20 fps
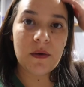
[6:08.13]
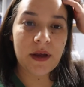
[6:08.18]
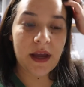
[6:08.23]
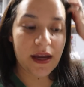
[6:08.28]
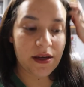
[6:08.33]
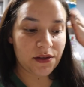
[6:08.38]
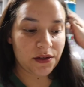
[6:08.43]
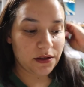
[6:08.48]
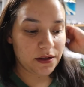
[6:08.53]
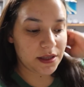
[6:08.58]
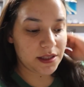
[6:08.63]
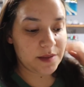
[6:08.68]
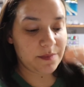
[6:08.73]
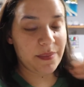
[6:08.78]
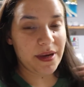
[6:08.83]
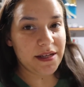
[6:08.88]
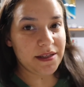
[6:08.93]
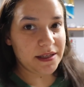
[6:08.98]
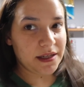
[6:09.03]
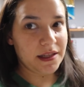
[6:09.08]
Okay, so that's
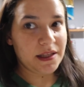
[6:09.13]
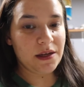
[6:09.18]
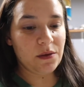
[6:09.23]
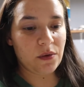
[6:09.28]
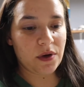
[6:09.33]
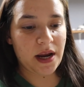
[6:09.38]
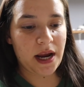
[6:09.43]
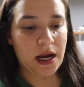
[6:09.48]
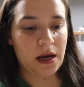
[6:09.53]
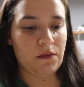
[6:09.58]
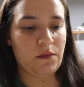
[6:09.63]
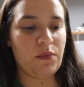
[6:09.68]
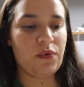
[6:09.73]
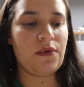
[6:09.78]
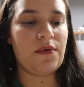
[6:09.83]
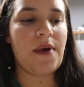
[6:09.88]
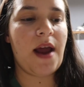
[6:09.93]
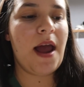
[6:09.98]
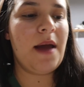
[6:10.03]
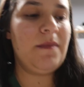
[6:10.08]
basically what I have
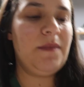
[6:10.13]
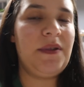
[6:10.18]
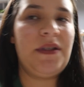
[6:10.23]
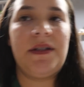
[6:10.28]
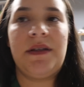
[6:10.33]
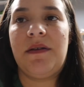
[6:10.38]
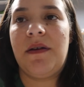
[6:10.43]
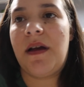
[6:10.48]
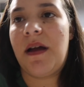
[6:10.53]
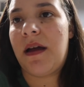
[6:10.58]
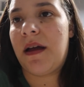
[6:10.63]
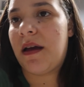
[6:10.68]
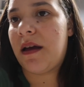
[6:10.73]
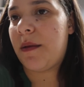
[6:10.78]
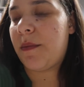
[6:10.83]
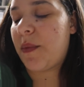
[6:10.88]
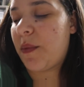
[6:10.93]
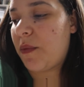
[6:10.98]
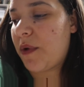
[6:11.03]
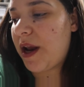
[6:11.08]
prepped
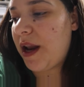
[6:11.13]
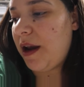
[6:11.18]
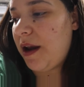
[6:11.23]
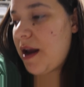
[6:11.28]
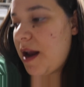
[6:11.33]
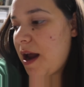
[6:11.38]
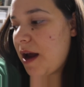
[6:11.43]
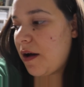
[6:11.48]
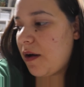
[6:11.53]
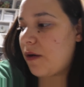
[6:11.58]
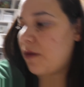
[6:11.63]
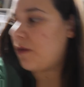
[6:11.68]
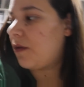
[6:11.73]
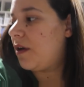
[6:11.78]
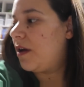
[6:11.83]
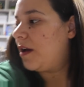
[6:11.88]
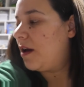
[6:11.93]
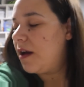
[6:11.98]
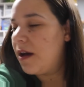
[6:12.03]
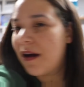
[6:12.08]
um, right
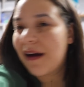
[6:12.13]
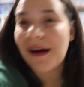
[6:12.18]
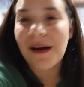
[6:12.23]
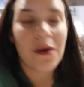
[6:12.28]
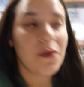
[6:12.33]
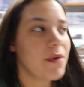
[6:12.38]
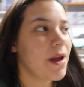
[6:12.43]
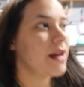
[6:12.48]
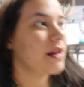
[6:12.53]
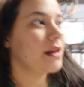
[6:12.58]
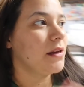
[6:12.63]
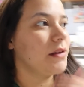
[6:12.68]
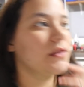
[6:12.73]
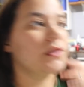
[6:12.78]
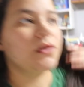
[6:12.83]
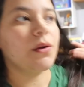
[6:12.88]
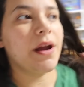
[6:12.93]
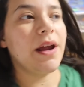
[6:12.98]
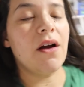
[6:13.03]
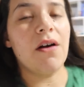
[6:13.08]
now already.
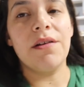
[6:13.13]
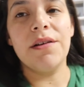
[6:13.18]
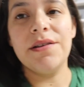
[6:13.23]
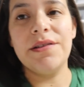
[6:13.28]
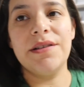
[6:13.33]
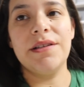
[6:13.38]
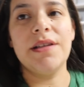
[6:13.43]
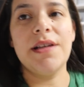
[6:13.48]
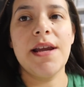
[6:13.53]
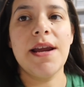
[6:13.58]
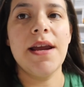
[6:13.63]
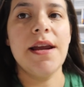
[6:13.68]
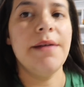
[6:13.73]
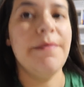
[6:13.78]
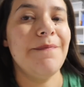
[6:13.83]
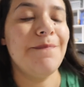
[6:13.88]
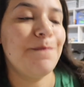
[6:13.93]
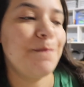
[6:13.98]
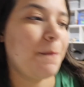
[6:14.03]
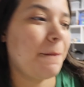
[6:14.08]
So I
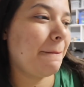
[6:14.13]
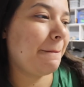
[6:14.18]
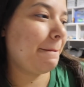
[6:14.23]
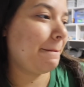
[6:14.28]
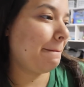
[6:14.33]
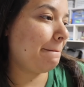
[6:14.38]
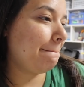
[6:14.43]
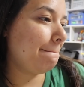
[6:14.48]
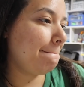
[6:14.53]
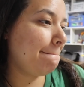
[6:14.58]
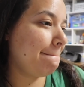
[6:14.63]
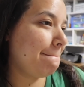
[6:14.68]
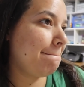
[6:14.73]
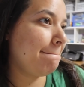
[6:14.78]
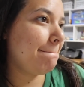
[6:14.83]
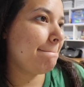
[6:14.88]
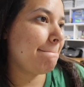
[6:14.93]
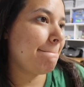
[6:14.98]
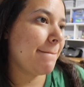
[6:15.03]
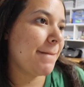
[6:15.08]
honestly,
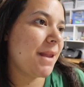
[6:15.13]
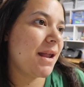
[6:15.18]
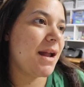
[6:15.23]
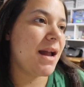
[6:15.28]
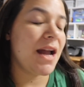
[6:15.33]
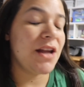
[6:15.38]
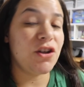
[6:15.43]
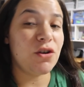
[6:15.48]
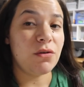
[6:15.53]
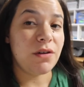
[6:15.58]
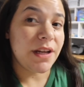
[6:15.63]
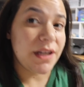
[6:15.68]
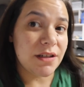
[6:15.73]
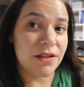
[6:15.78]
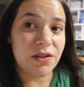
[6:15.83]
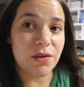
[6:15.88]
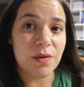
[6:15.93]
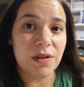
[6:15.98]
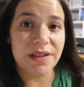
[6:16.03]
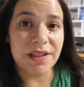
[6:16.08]
I don't need to
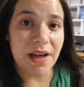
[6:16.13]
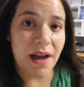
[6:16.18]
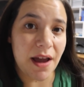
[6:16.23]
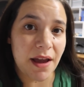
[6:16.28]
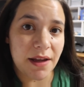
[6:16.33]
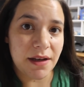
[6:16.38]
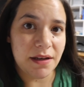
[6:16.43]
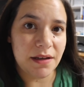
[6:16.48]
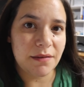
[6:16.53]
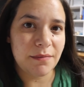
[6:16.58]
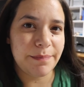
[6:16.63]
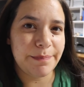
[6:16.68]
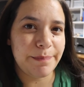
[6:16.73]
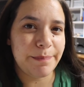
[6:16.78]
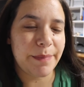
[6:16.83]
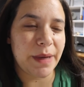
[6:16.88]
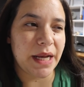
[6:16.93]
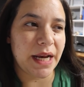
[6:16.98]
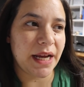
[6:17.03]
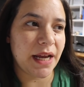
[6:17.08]
do a ton,
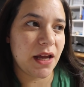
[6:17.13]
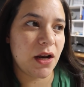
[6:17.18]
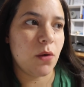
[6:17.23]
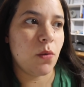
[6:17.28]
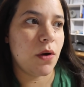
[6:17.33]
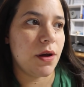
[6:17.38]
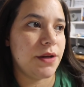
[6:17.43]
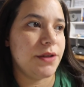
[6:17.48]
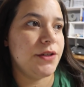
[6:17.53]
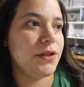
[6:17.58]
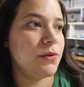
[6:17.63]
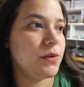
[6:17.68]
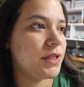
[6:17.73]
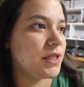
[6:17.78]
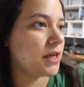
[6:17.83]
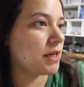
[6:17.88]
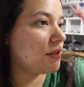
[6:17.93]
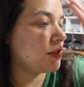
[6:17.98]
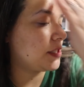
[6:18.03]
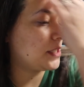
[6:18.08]
but I kind of want to do a
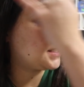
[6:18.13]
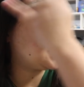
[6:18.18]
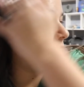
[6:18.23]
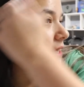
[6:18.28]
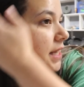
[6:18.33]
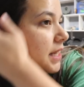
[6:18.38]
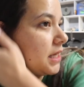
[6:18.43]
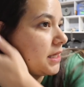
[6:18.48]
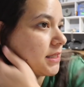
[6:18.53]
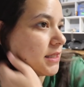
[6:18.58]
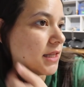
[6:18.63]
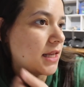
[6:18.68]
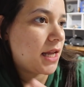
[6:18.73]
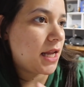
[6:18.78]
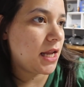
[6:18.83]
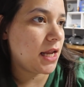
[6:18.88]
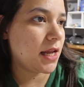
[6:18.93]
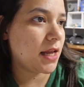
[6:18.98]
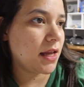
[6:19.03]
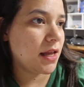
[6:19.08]
ton just in case
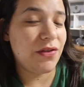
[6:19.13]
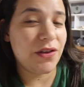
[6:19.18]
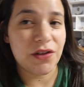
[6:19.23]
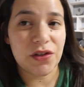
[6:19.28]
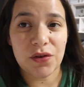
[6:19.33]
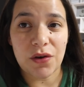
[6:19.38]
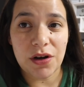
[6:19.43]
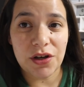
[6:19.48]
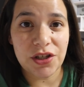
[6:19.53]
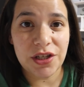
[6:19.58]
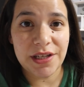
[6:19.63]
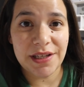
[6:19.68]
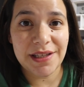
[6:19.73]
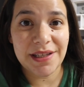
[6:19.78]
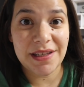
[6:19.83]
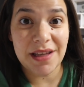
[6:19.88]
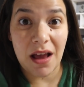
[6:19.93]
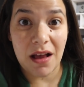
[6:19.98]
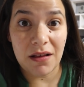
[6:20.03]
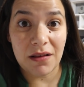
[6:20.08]
like the scrunchies
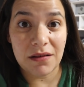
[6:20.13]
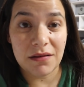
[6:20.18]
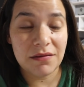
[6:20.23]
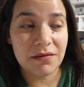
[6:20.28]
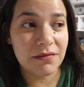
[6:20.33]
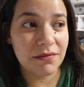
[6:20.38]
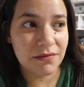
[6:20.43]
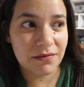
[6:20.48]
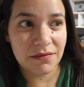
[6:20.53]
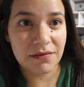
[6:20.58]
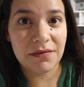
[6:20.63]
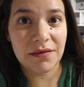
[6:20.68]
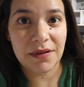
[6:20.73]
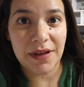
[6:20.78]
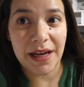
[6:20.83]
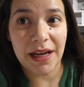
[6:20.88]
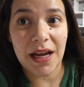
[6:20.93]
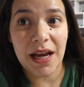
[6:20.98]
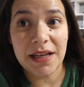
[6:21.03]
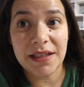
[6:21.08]
sell
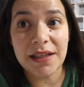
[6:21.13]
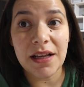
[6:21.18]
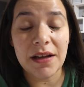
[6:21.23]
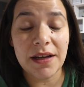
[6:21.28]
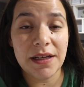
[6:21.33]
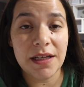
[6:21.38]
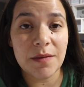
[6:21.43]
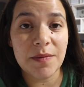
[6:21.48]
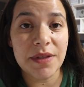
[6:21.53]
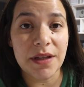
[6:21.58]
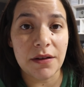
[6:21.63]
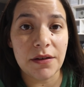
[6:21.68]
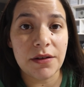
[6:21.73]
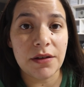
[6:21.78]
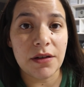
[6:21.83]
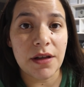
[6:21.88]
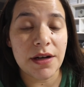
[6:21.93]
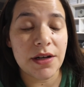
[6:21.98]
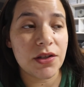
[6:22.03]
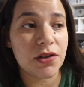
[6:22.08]
like I sell, end up
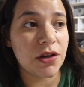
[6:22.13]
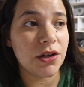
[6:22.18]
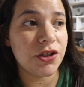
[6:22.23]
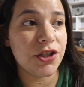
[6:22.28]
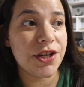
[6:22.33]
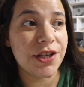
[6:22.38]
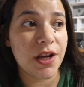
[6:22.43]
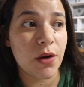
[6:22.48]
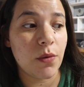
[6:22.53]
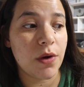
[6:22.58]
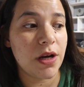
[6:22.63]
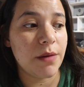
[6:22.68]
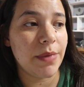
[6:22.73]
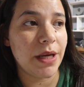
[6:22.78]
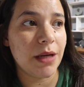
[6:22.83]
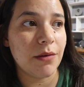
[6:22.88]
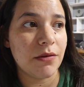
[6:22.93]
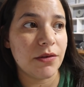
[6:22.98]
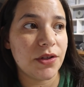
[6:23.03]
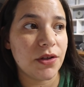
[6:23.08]
selling a lot of scrunchies. I want to
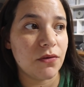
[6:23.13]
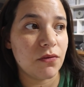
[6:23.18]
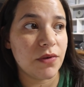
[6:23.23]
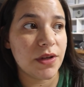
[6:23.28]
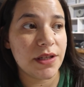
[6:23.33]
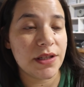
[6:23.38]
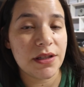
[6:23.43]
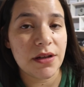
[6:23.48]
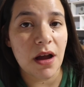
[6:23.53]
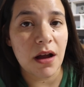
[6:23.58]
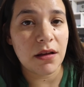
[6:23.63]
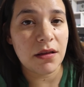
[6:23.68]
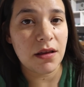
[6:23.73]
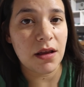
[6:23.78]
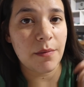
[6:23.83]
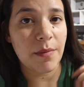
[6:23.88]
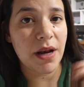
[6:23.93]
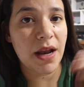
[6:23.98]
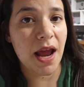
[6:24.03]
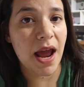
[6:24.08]
be able to restock
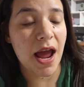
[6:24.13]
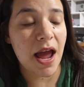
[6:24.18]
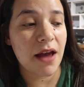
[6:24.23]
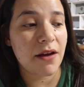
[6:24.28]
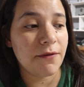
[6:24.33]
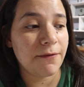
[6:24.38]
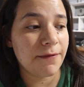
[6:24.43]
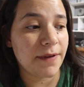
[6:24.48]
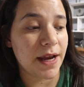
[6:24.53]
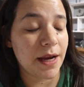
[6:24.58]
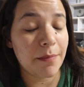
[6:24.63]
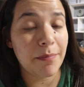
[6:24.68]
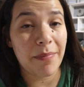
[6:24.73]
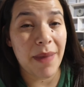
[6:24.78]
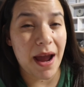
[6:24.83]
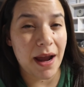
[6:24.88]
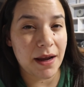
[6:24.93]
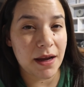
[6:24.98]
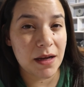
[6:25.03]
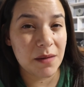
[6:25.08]
them and have like
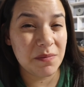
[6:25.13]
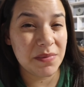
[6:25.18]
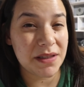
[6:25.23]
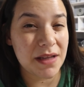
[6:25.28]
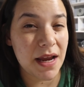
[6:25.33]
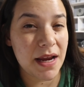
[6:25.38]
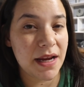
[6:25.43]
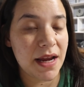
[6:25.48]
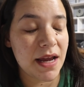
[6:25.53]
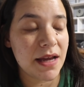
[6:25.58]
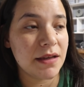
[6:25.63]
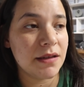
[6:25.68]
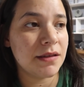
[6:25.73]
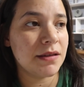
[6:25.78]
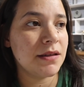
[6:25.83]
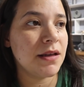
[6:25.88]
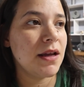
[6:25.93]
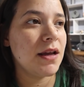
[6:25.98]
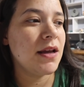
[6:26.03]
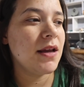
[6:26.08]
backups, I
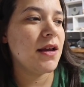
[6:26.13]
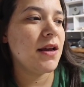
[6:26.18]
guess.